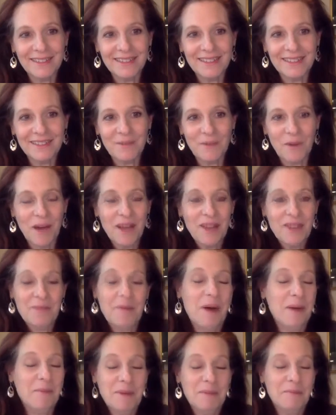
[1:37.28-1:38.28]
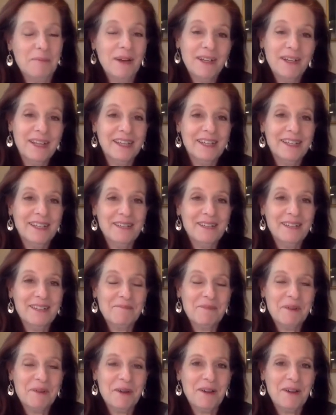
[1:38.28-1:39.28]
Why the Mop and Bucket
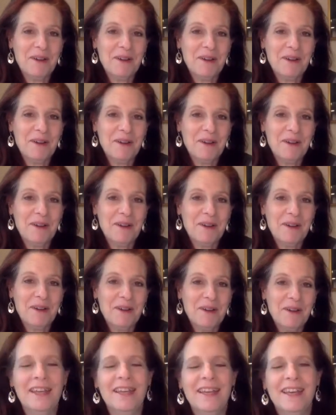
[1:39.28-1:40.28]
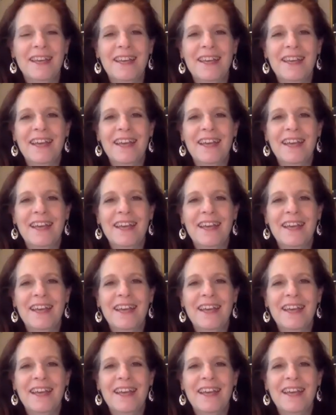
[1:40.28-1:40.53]
Improv Theater Company?